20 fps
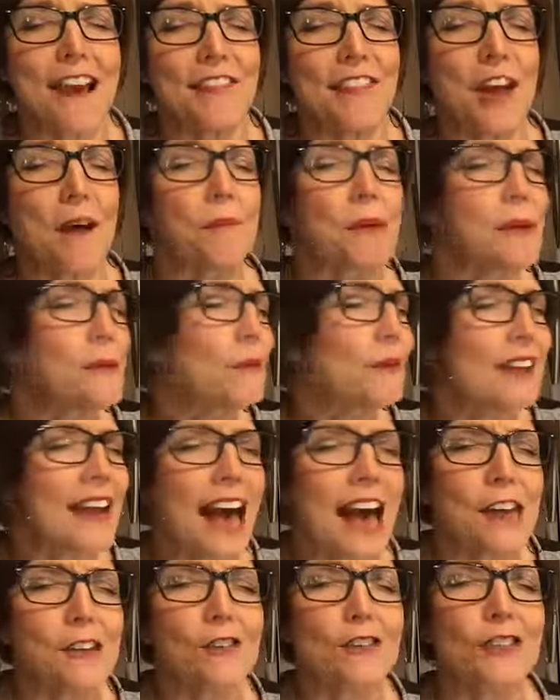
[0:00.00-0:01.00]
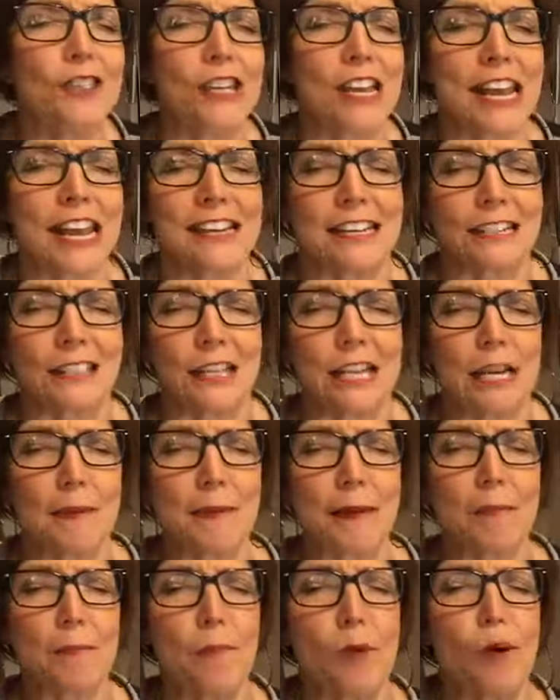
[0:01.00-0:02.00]
that we would understand a little
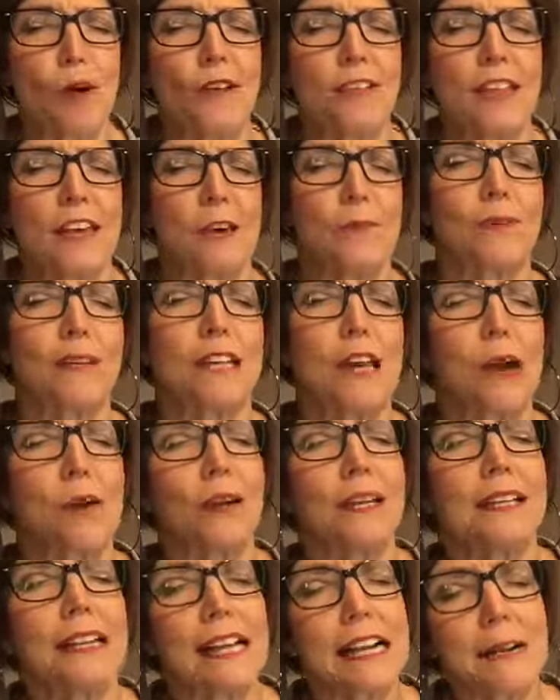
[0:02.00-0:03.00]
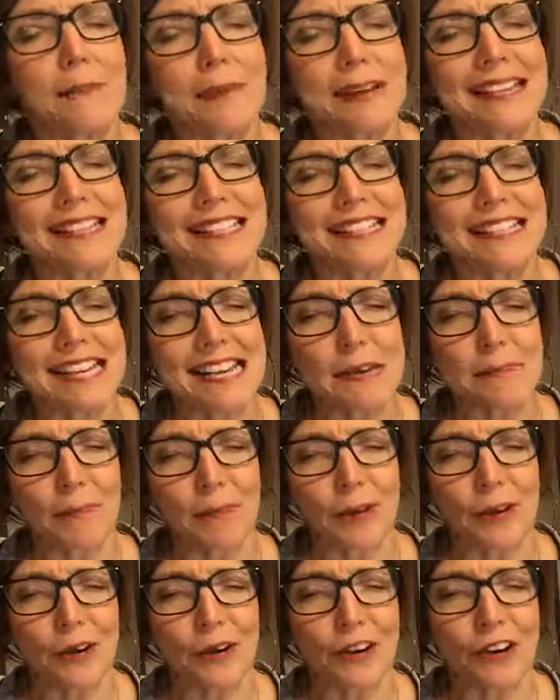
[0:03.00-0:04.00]
bit more, that it would go a little bit
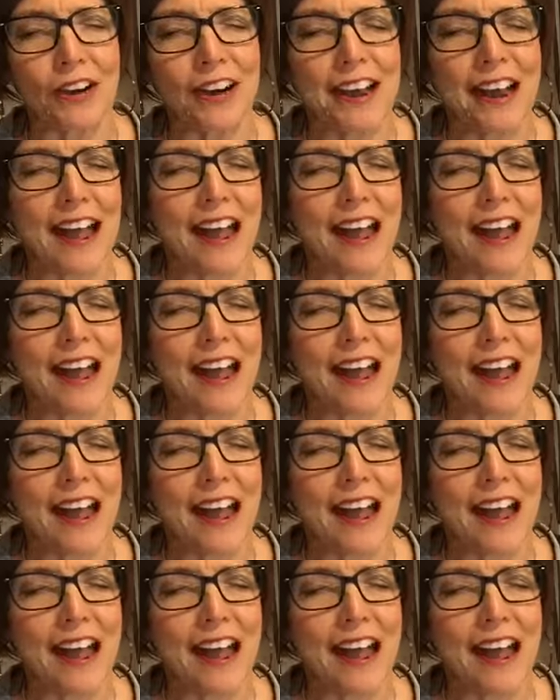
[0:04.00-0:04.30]
deeper,